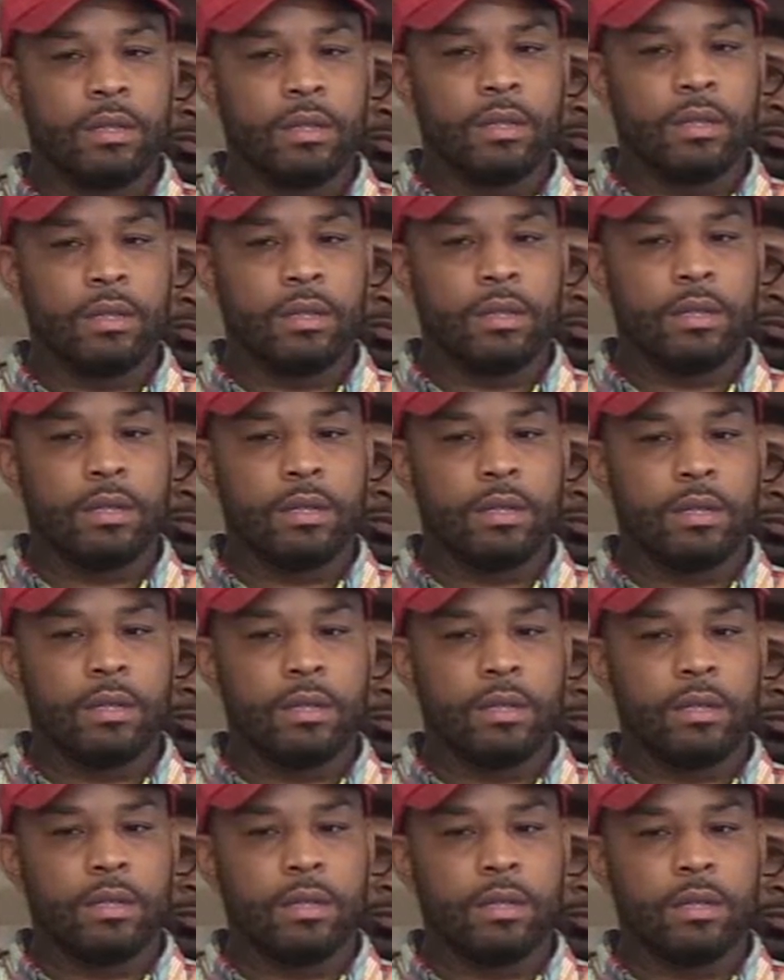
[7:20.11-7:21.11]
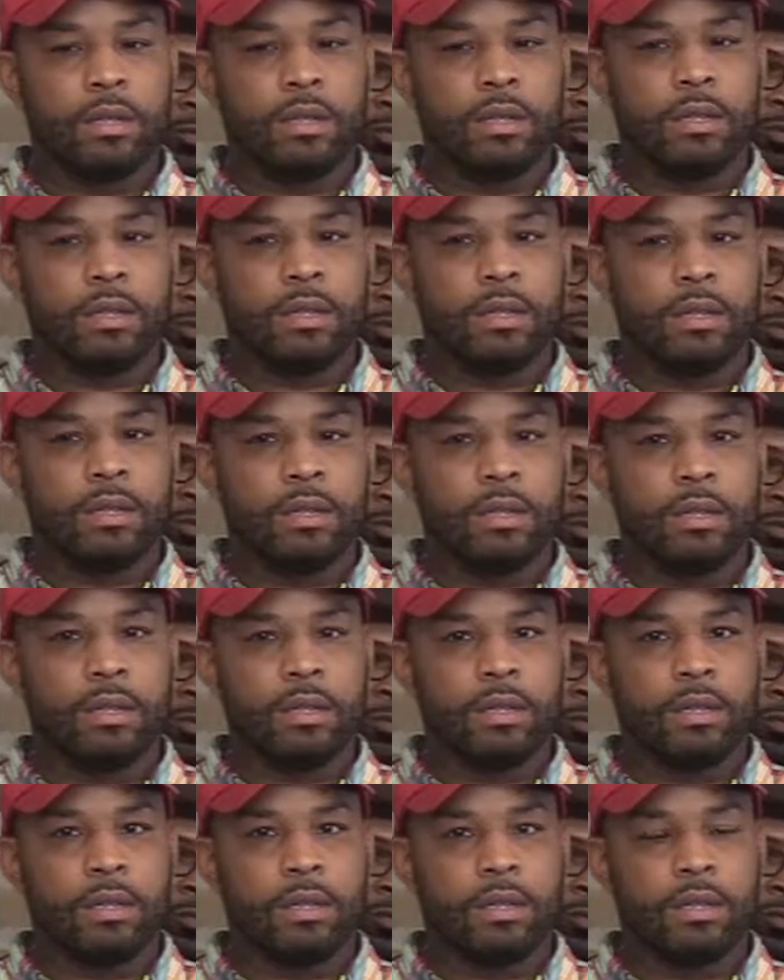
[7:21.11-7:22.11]

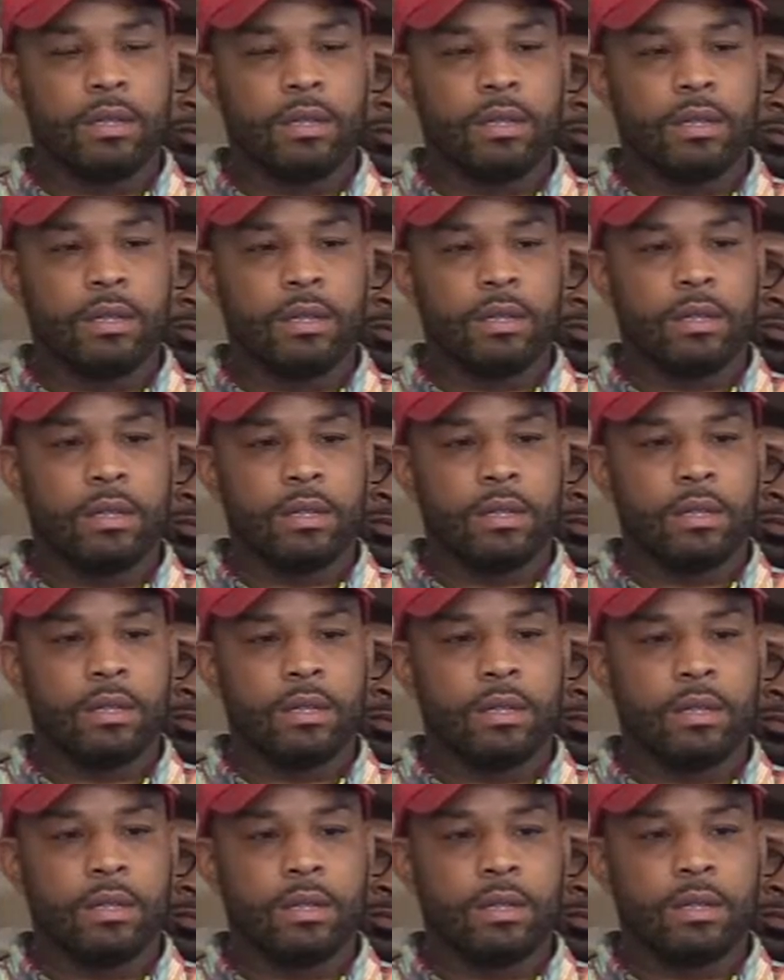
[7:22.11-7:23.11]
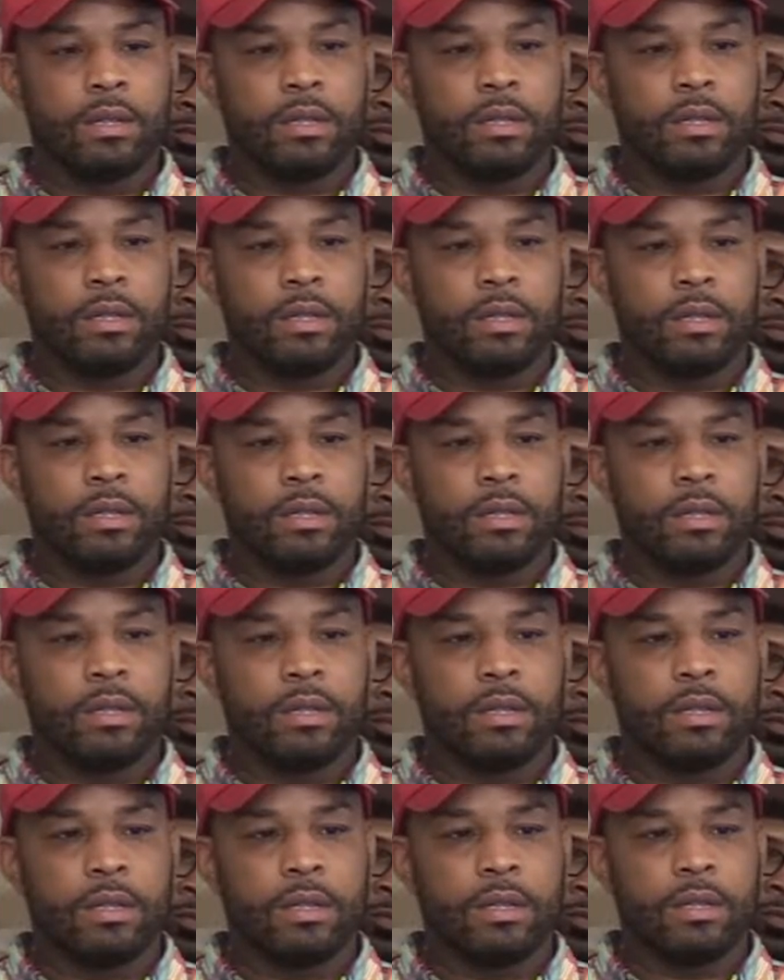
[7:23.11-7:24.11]

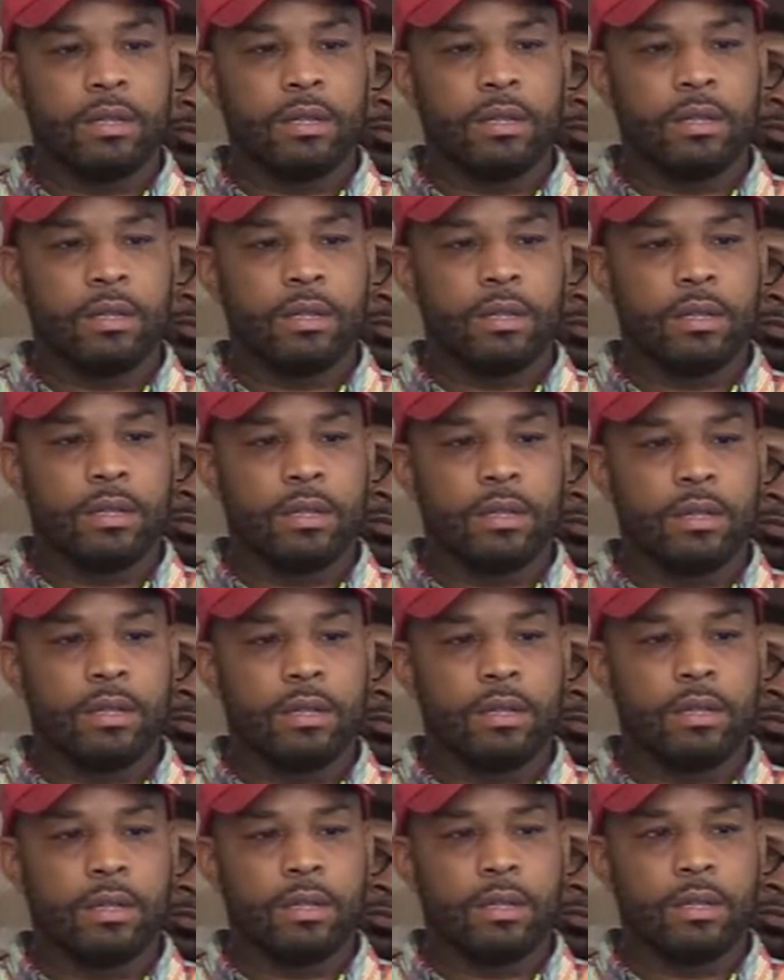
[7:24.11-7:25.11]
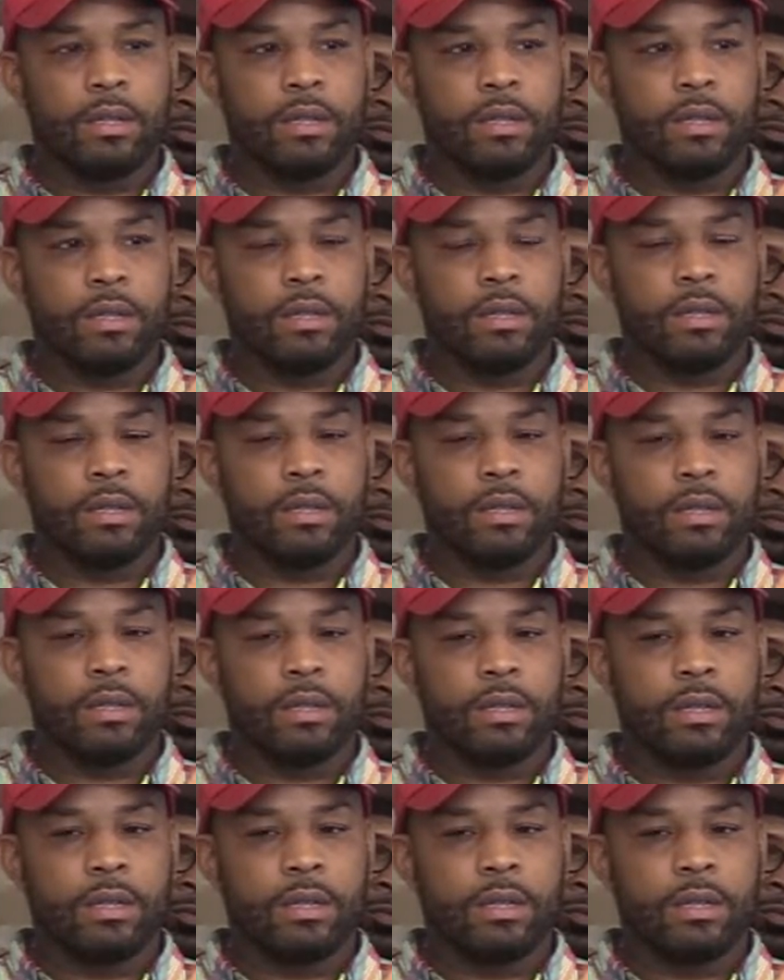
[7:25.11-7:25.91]
The person shown says nothing.